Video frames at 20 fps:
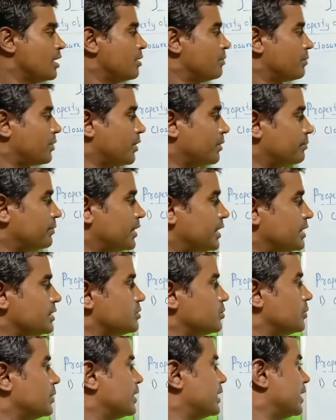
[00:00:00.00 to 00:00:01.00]
From this
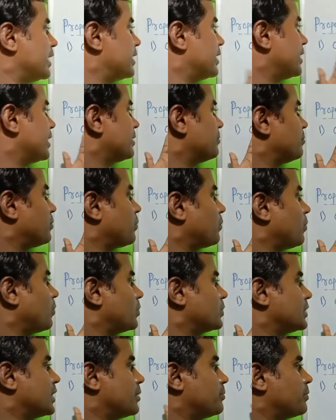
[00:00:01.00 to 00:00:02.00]
we get that
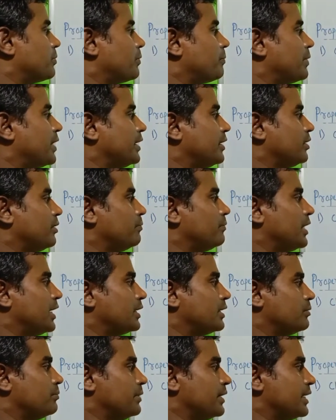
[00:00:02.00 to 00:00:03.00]
closure property of
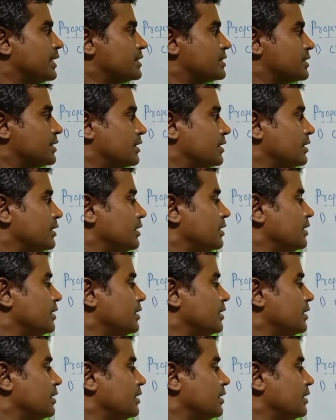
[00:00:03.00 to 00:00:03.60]
multiplication.